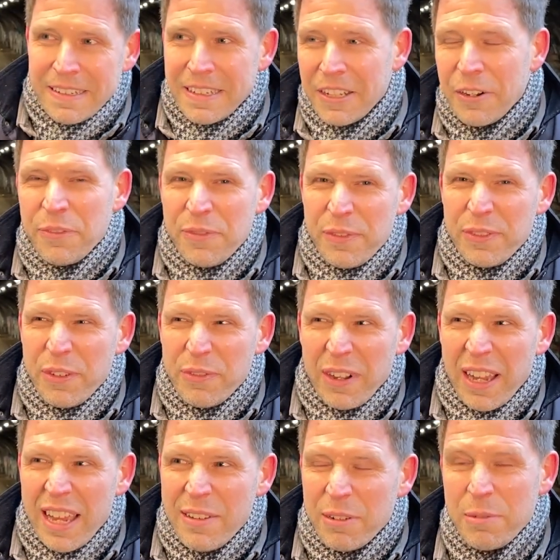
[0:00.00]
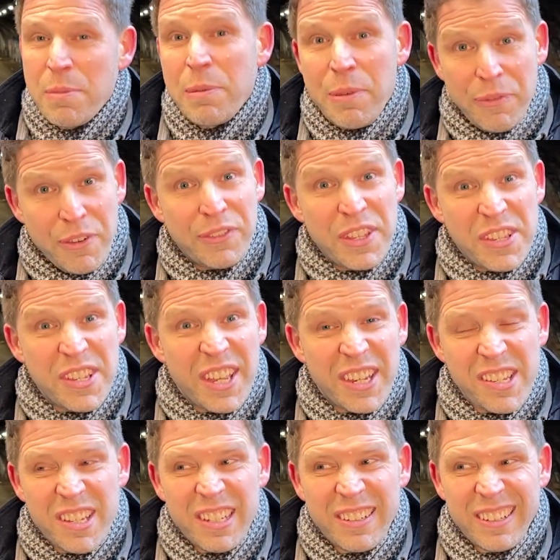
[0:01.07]
you know, 55, or maybe
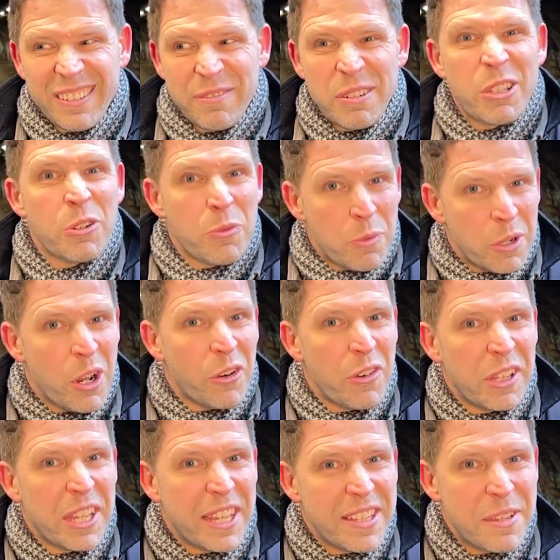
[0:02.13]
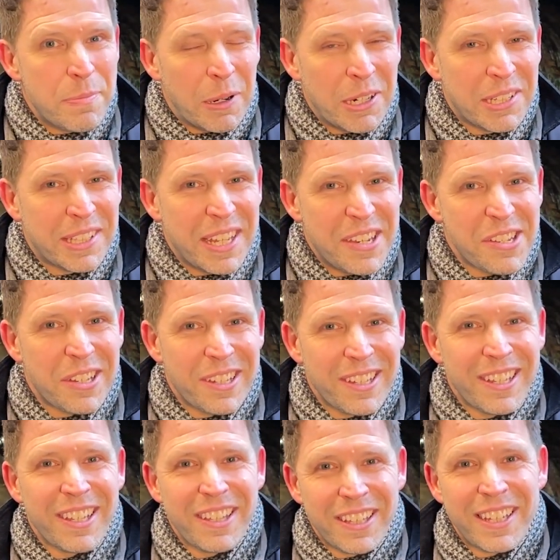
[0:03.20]
56. We're not really into birthdays.
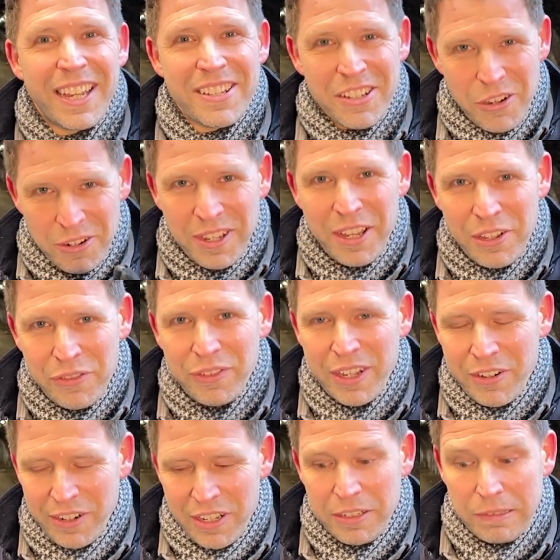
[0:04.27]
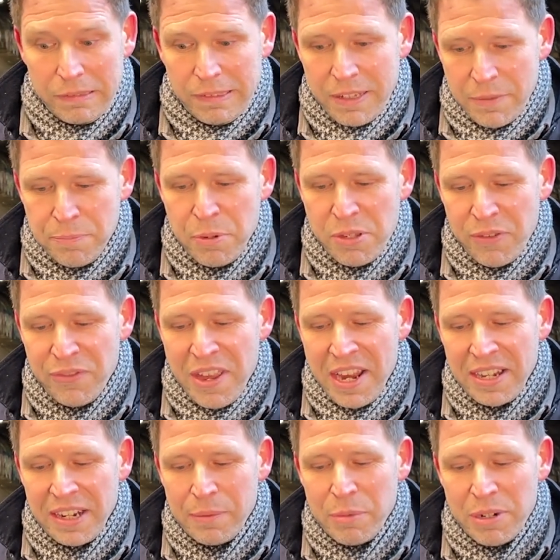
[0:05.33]
The guy said, okay, that's fine, right? He puts a
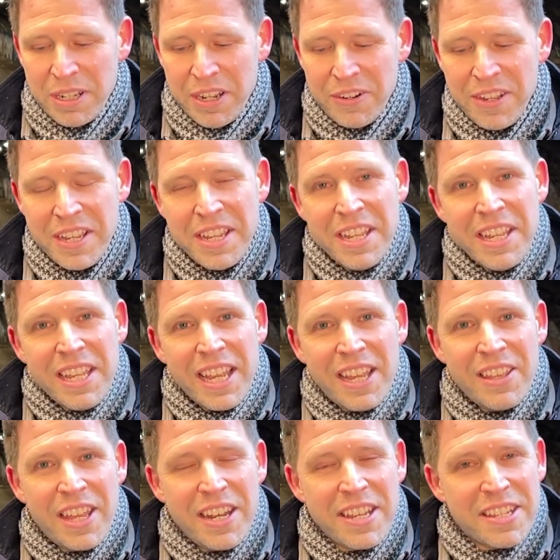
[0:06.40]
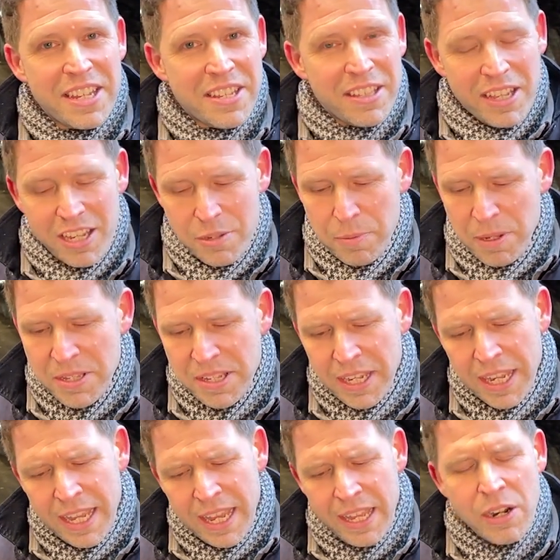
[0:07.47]
vague number down. And then he says to the husband,
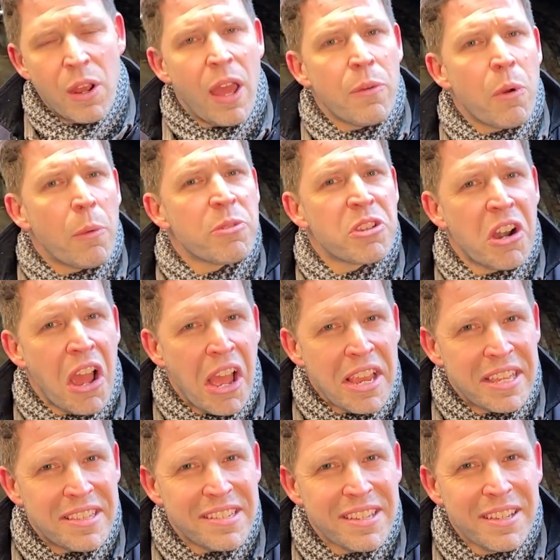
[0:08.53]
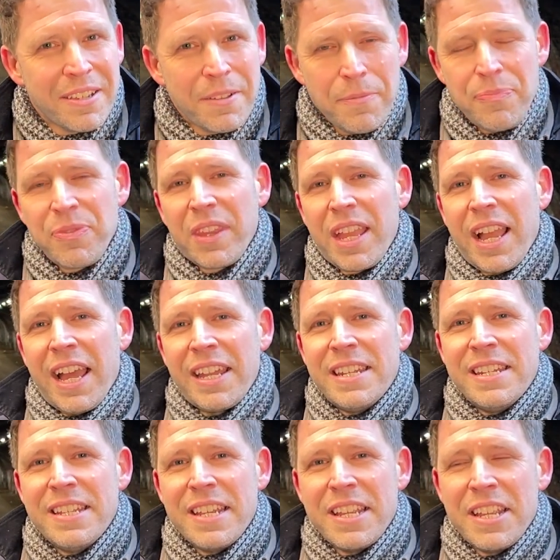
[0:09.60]
and what was her height?
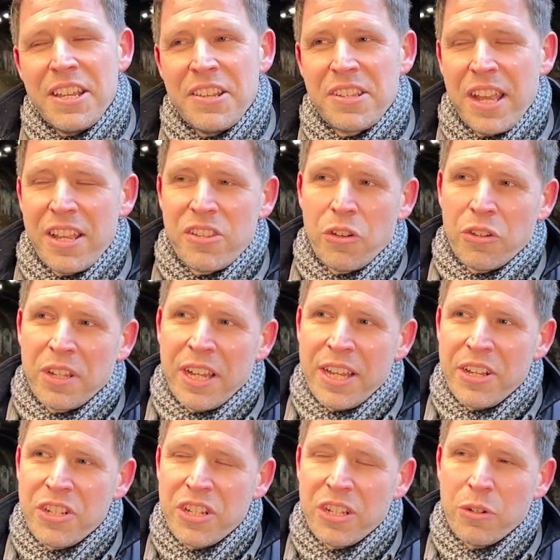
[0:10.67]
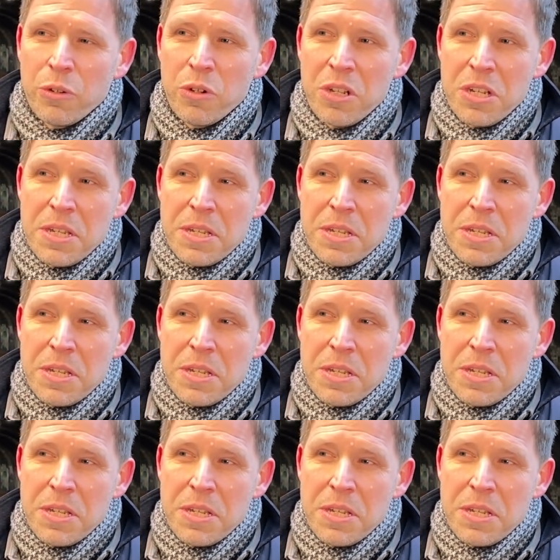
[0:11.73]
And he says, okay, she'll